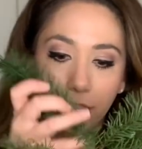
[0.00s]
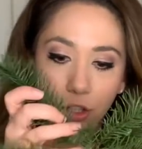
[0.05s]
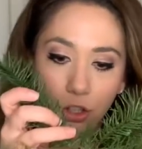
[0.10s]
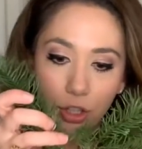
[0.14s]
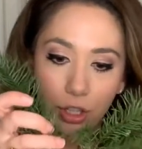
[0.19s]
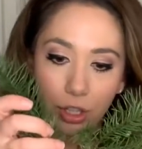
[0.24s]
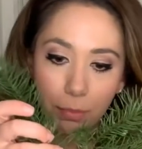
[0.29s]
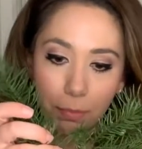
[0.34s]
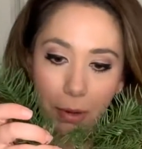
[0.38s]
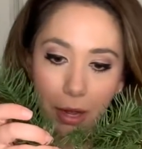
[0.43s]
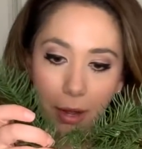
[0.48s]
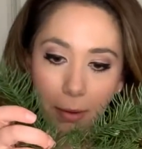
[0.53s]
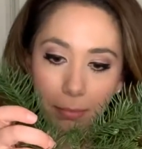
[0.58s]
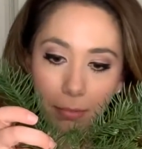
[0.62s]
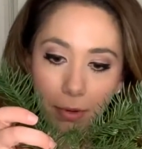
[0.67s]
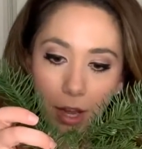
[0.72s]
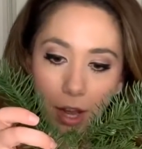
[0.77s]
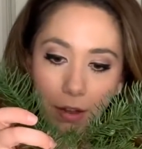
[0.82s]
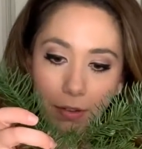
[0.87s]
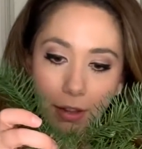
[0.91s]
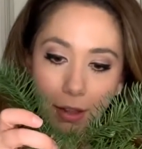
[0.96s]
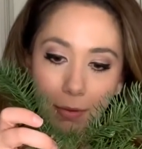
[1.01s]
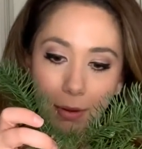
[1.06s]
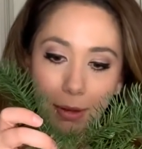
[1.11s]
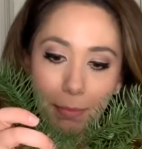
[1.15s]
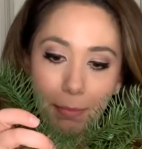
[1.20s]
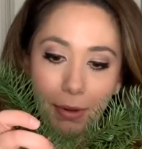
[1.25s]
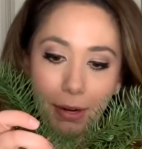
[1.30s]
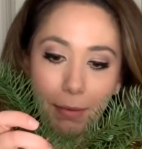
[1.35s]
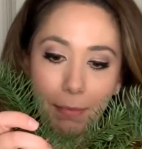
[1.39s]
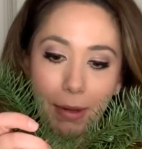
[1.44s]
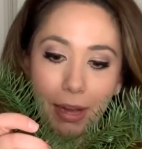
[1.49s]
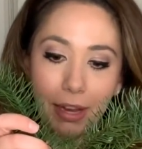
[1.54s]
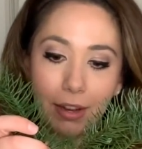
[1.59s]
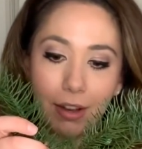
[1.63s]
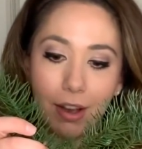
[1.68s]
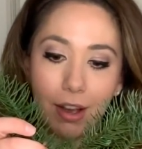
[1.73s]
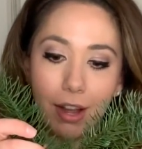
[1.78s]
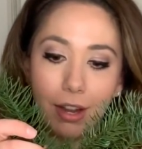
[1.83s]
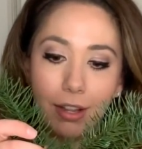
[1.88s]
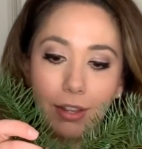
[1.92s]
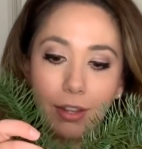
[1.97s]
This just popped off. Let me put it
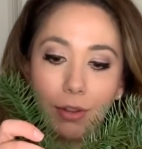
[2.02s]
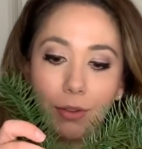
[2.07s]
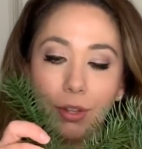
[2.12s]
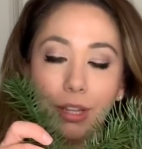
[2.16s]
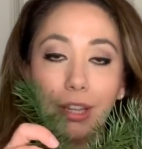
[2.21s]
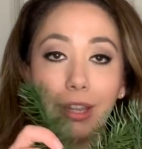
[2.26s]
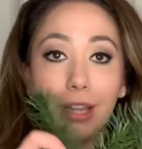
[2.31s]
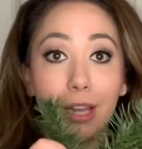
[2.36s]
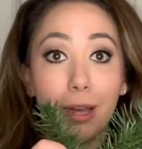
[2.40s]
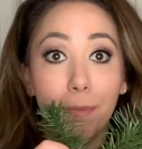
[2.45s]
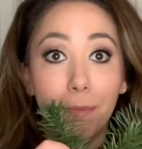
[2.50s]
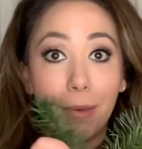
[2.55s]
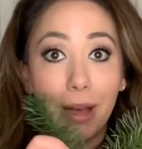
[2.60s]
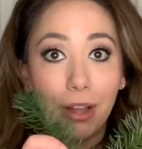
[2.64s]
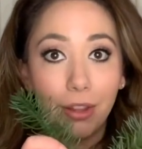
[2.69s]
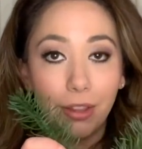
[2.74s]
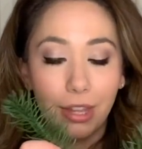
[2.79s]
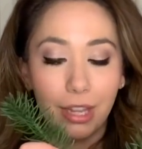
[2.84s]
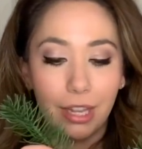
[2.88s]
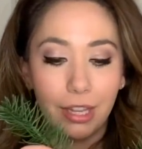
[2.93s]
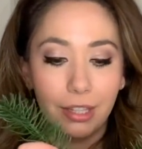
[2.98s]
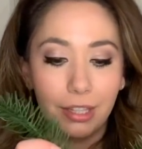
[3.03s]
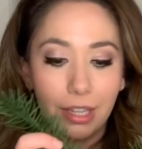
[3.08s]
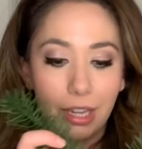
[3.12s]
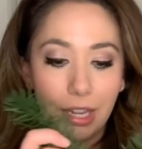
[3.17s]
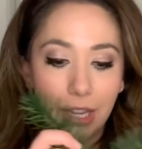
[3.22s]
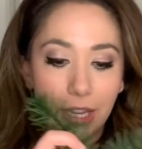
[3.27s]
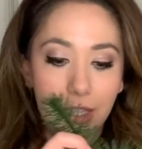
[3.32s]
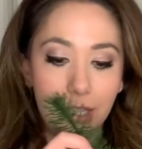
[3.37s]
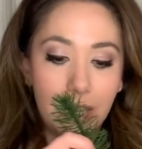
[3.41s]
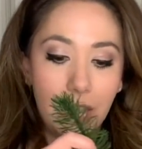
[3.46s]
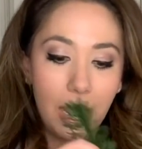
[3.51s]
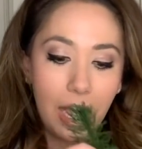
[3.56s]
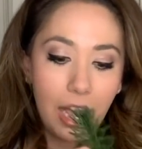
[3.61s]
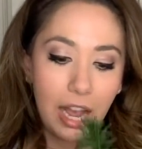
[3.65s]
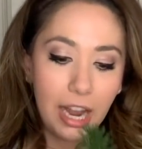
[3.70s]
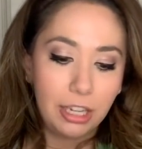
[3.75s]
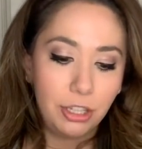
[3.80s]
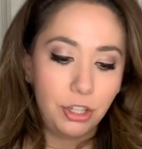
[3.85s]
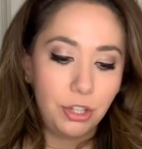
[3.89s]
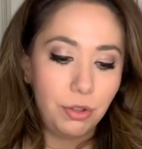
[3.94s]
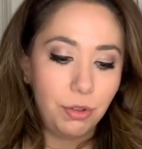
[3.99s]
back on. The only thing about this is
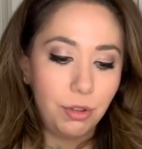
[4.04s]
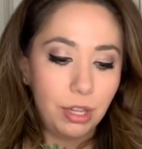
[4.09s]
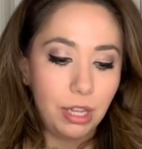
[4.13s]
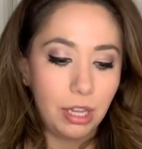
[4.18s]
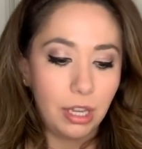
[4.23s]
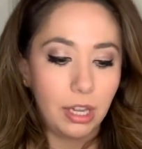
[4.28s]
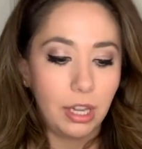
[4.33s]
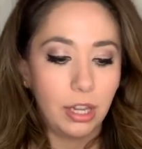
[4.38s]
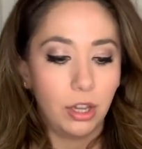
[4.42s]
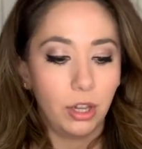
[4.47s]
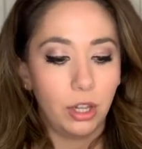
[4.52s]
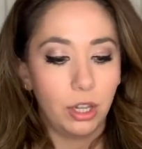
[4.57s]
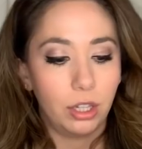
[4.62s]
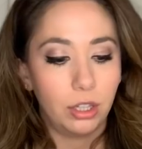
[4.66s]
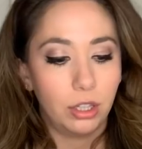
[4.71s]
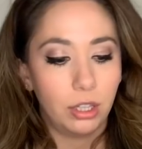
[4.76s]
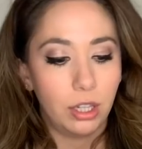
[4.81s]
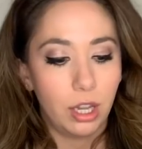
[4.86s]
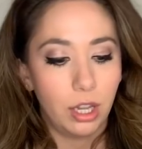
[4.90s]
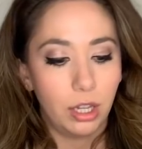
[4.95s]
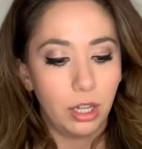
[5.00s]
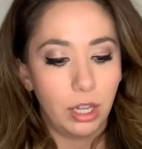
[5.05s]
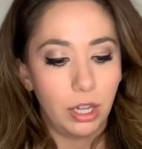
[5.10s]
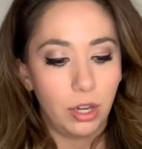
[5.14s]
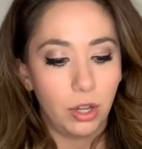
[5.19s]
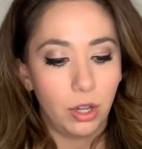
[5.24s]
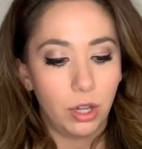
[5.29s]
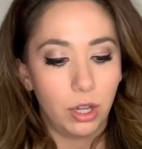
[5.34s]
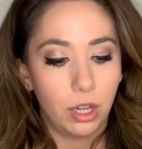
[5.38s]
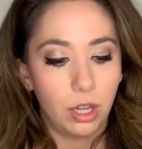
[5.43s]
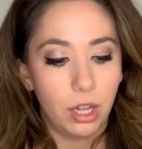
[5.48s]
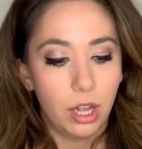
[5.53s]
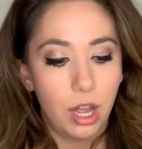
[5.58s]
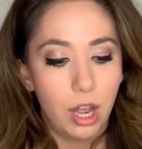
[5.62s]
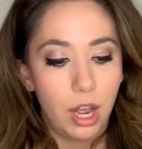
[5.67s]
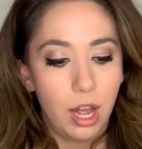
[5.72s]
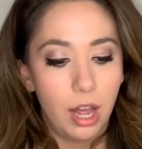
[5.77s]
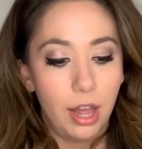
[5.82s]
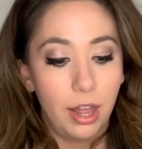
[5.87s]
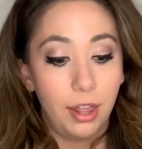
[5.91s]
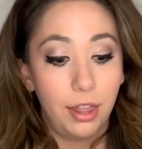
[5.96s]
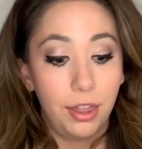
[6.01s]
I do think it looks a little
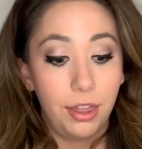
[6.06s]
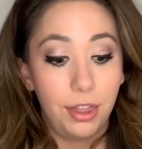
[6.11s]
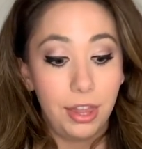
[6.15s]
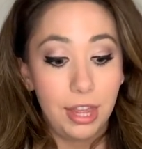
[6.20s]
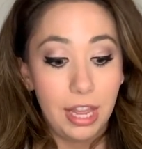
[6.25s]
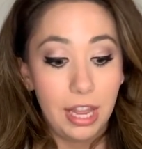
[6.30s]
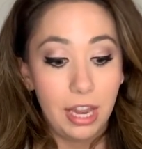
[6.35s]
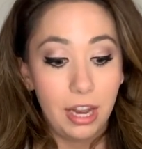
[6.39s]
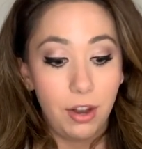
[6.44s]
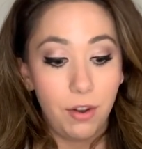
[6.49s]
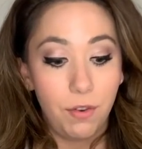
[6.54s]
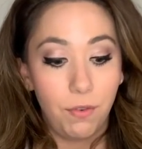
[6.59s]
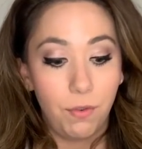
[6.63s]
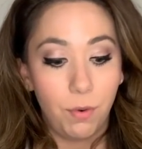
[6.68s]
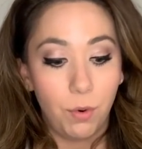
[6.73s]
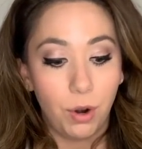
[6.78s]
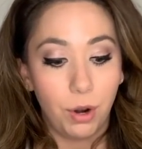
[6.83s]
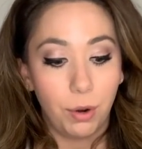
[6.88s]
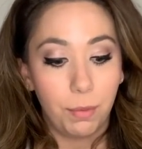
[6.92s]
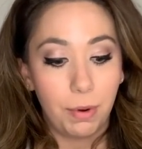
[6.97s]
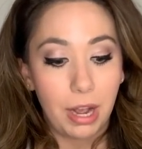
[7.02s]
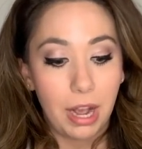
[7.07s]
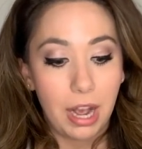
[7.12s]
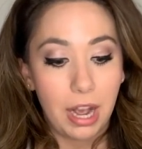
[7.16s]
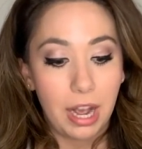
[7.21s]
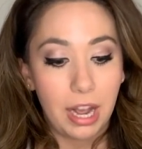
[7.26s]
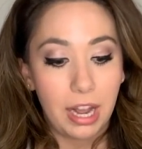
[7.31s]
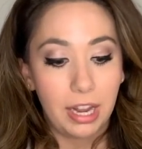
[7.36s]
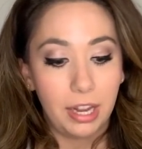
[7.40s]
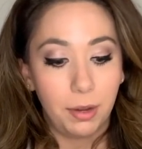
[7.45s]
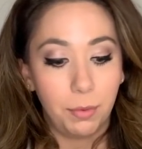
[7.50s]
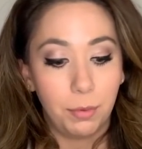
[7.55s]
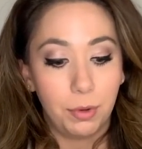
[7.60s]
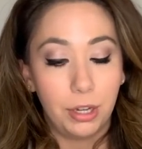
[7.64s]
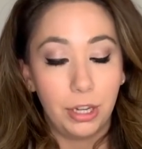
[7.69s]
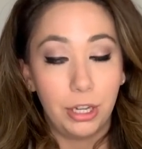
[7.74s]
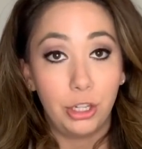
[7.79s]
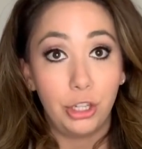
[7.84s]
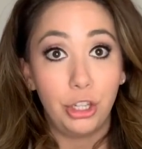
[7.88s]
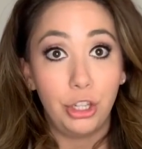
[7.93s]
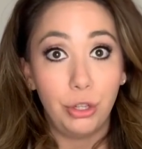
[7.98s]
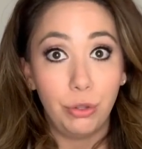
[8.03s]
thin for what I
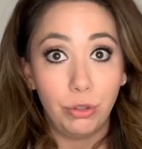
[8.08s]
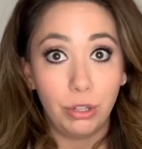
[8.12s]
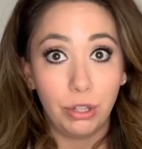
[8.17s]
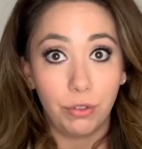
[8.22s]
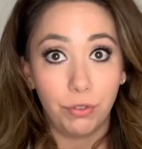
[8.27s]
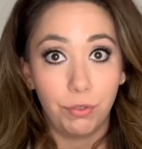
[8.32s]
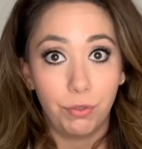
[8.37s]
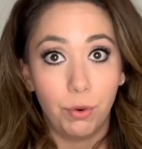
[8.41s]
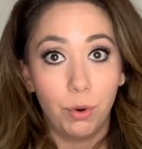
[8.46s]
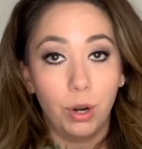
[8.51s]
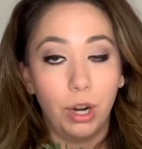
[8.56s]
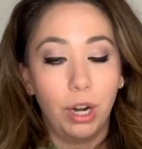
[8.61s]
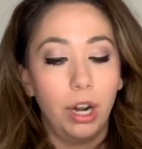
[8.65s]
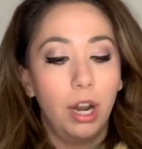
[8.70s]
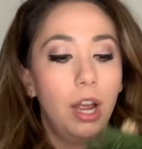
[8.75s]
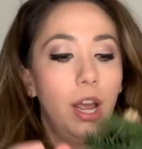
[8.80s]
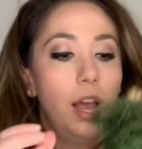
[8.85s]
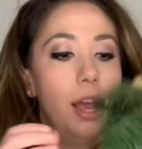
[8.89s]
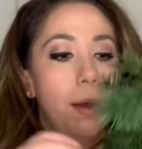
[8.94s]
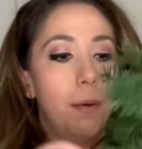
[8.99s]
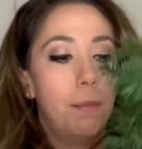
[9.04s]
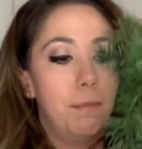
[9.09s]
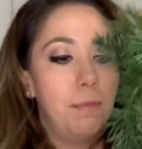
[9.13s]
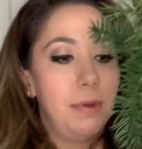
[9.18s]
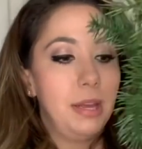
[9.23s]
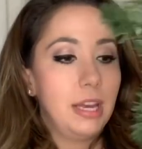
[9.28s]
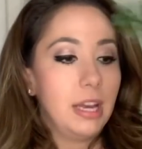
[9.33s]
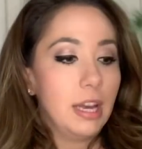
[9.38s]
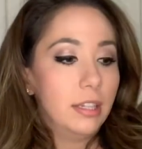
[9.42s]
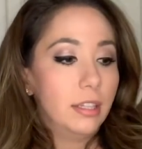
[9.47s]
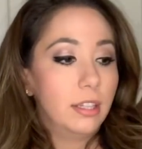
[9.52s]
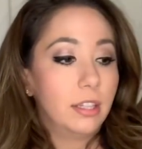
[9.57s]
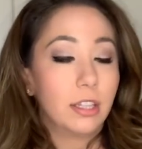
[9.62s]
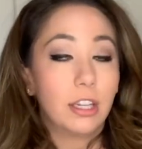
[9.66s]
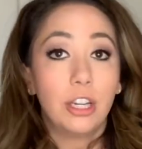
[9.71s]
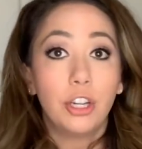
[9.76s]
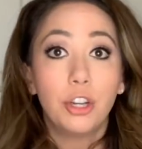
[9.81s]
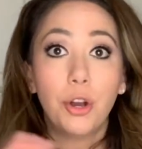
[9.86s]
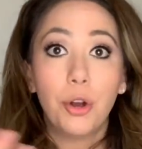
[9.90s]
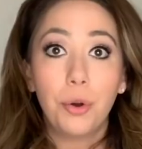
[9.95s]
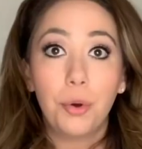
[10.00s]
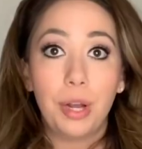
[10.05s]
would use it for, because it's
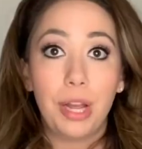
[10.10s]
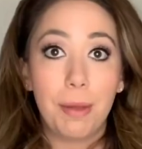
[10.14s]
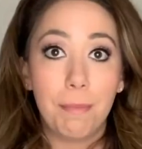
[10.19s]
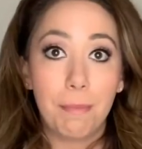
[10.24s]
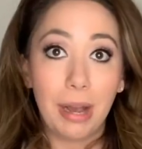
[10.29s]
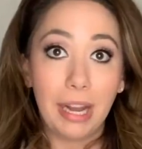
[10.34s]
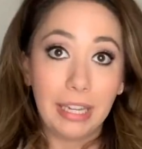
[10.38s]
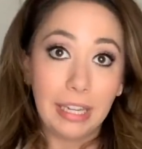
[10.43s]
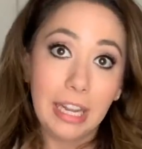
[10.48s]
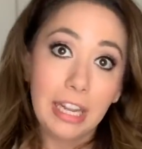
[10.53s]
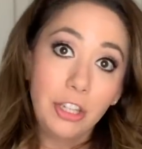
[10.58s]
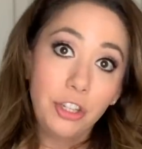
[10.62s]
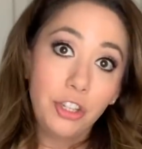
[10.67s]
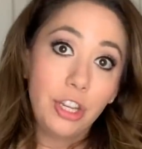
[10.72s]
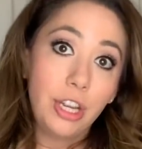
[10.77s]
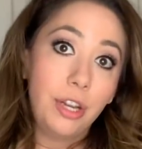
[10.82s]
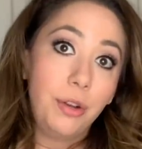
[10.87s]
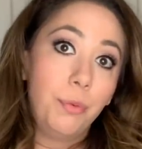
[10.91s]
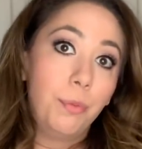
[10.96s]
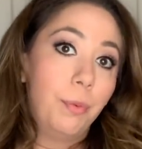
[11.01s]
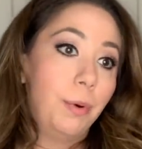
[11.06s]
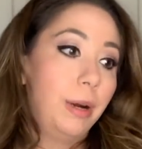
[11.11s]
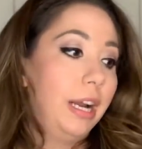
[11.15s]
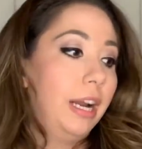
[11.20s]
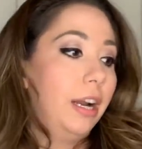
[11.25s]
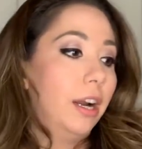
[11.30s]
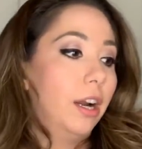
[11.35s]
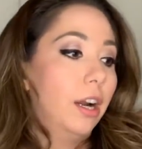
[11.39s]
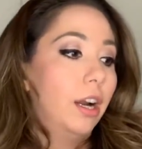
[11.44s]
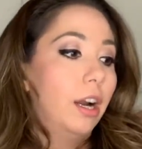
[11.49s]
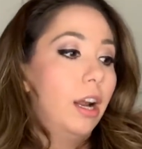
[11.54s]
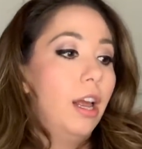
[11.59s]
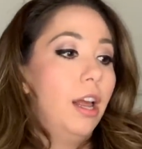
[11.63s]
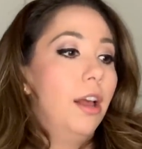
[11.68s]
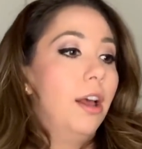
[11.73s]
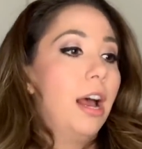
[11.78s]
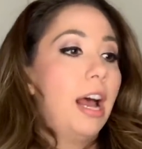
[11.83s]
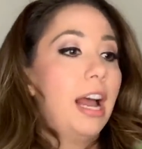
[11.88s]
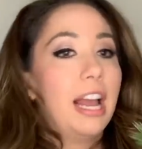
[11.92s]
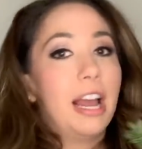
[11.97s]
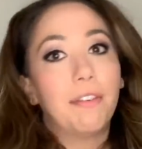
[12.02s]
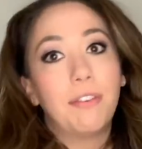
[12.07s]
gonna go in my kitchen where
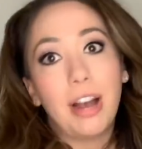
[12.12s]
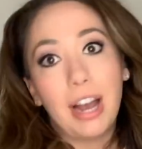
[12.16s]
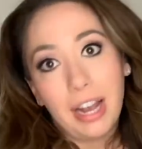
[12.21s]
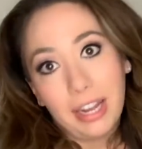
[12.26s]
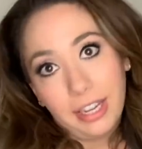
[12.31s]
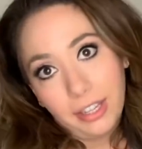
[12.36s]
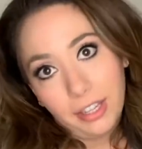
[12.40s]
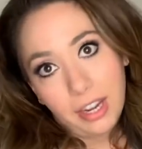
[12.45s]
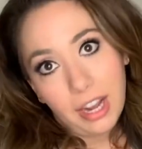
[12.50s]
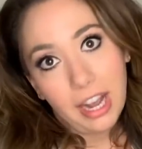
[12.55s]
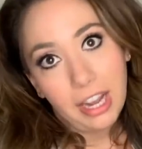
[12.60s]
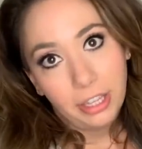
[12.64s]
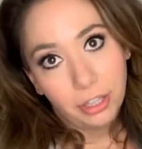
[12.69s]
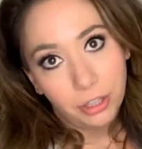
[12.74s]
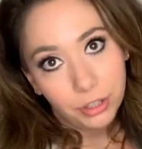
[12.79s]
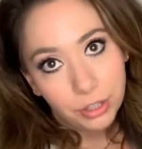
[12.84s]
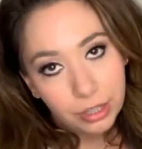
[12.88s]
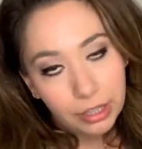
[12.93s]
I have higher